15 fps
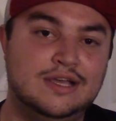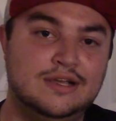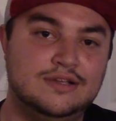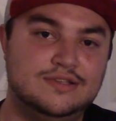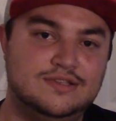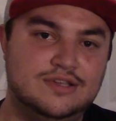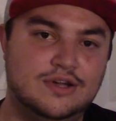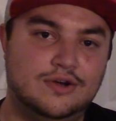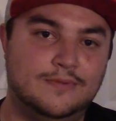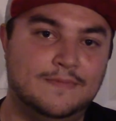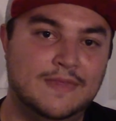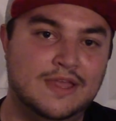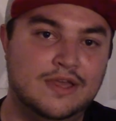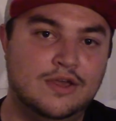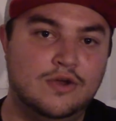So,
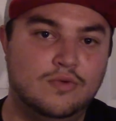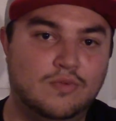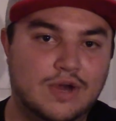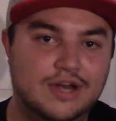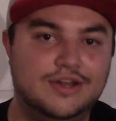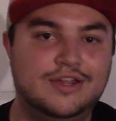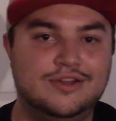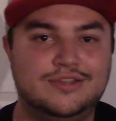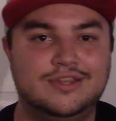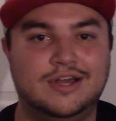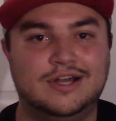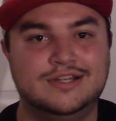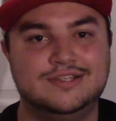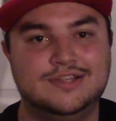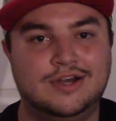what are your
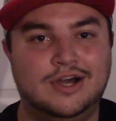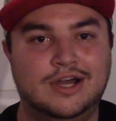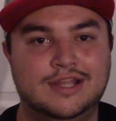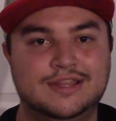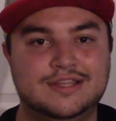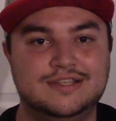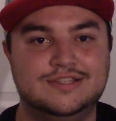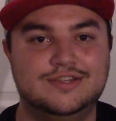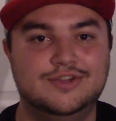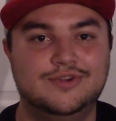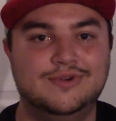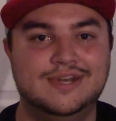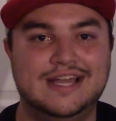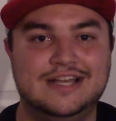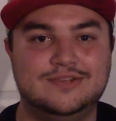thoughts on this
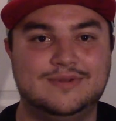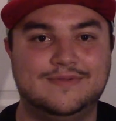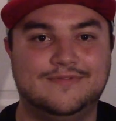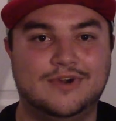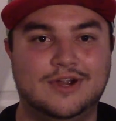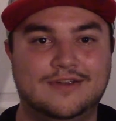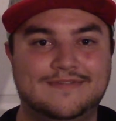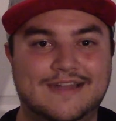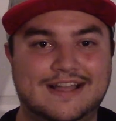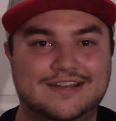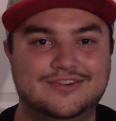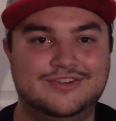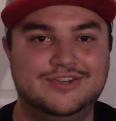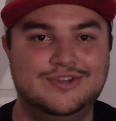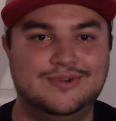new announcement for
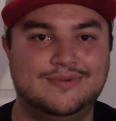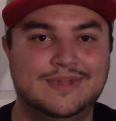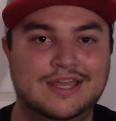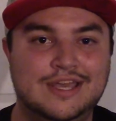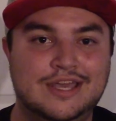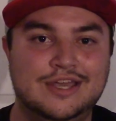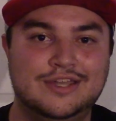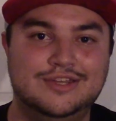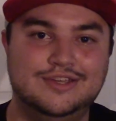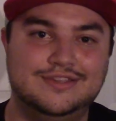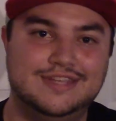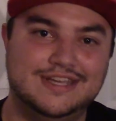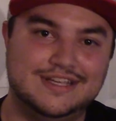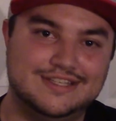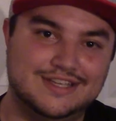rFactor 2? Do you
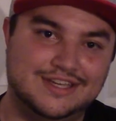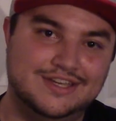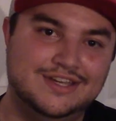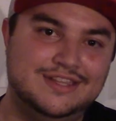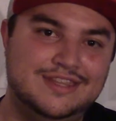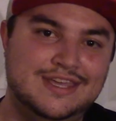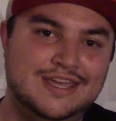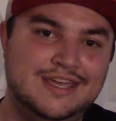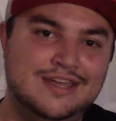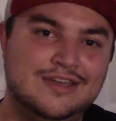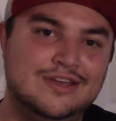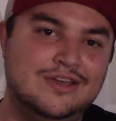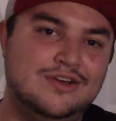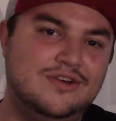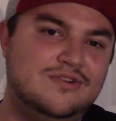think it's a good thing,
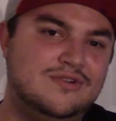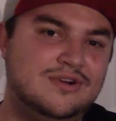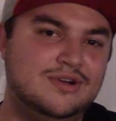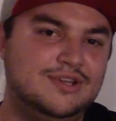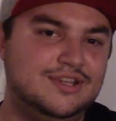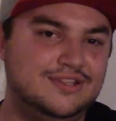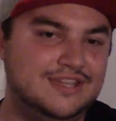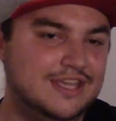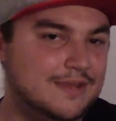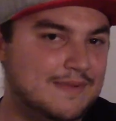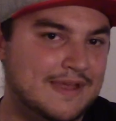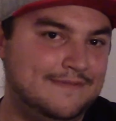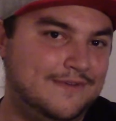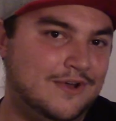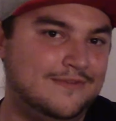Or do you think it
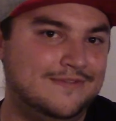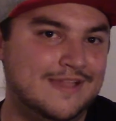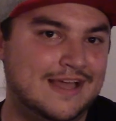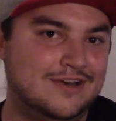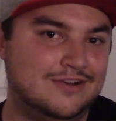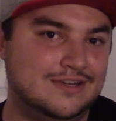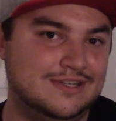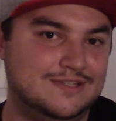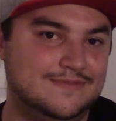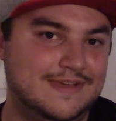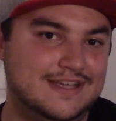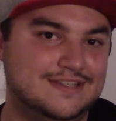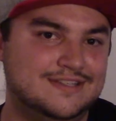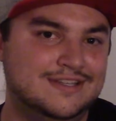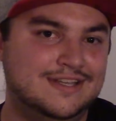might fall flat on its
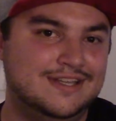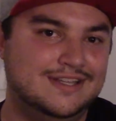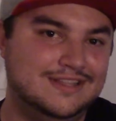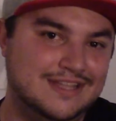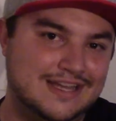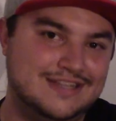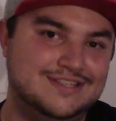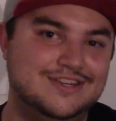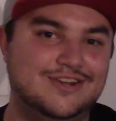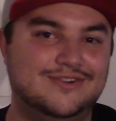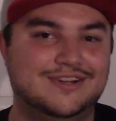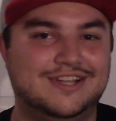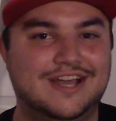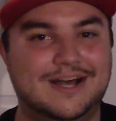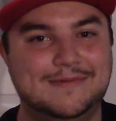face? Let us know
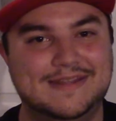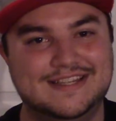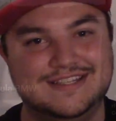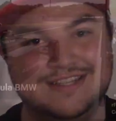in the comments.